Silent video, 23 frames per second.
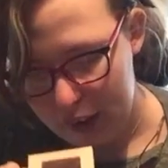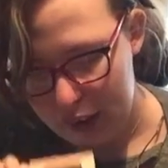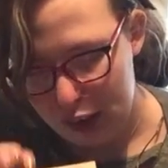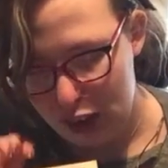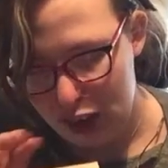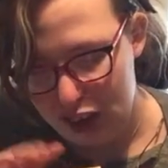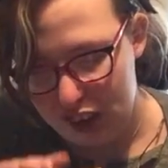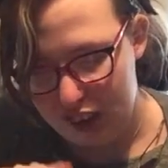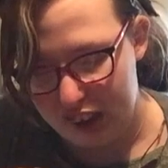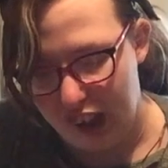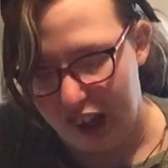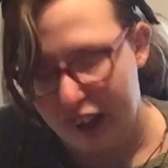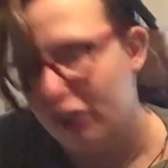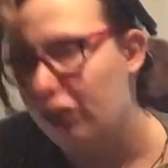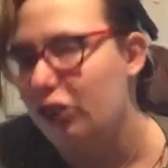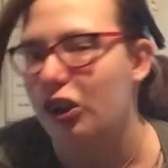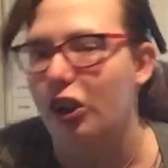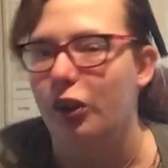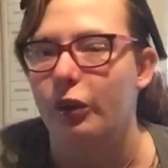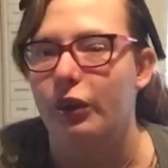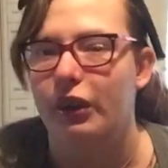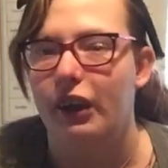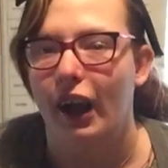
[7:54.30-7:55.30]

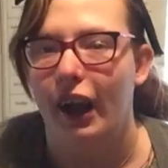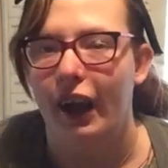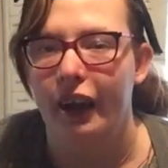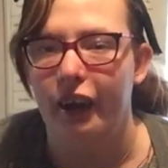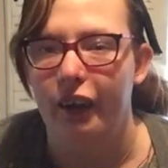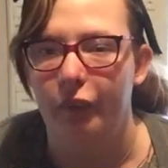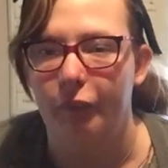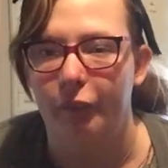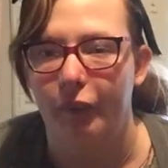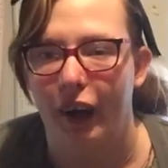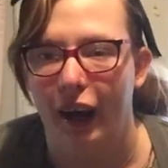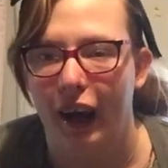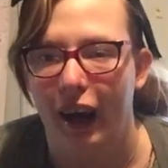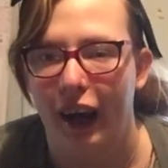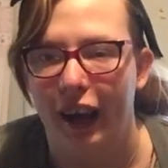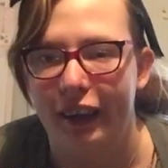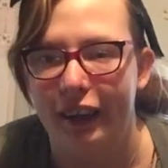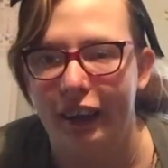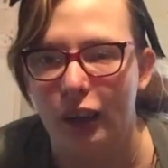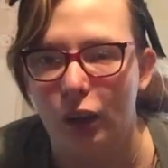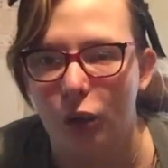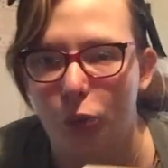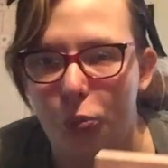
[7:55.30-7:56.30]
statue teddy bear,
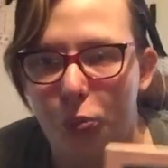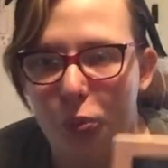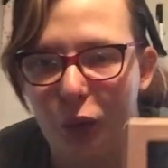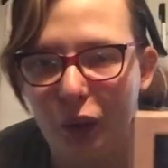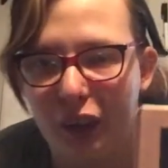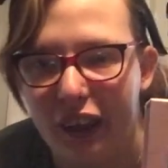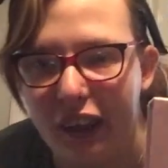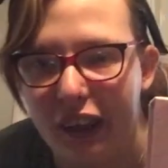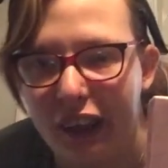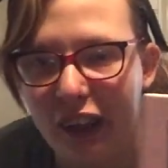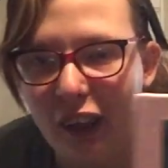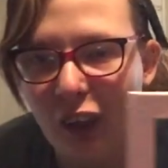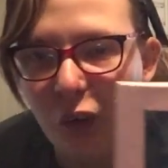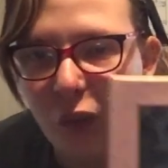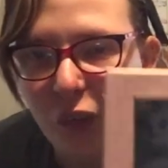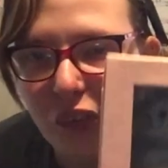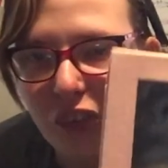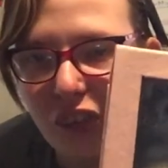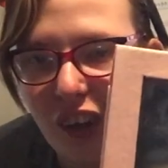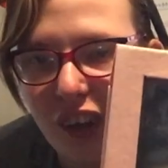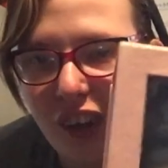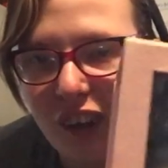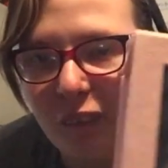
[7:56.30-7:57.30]
and it's pretty
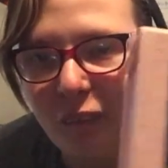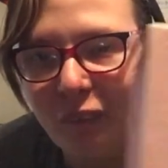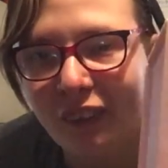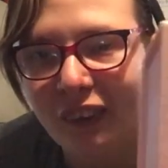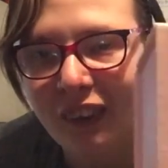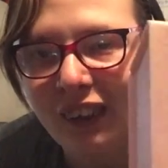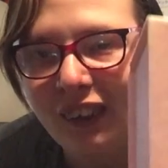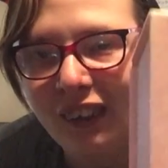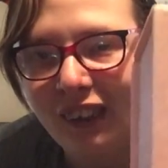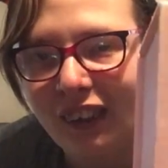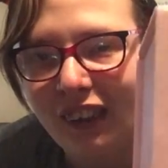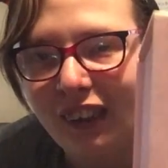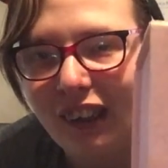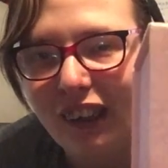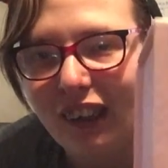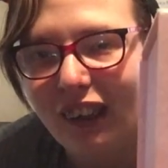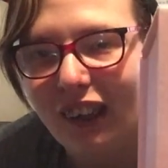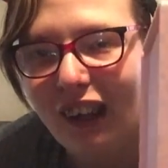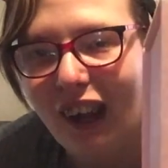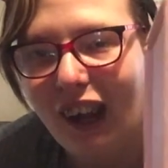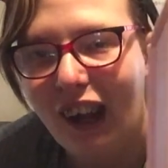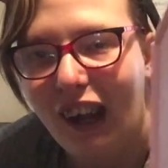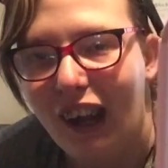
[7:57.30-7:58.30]
awesome.
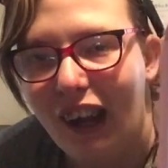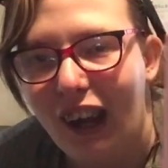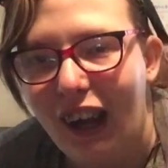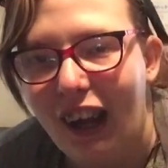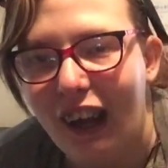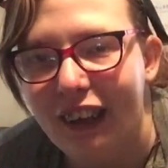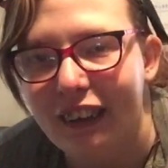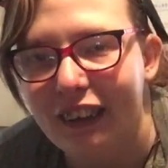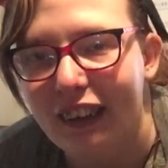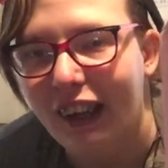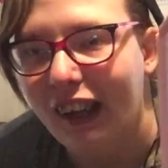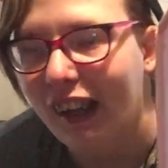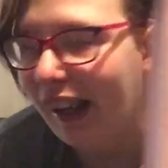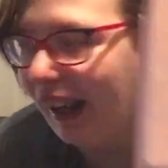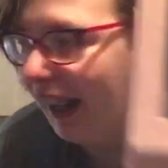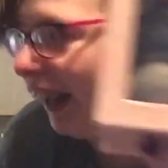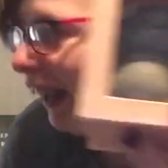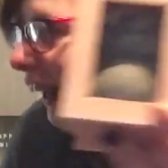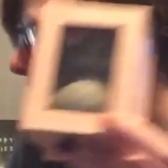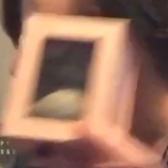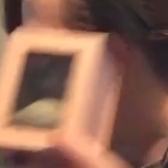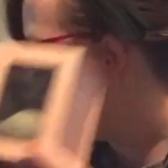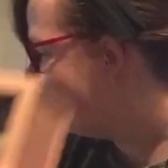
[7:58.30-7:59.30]
And he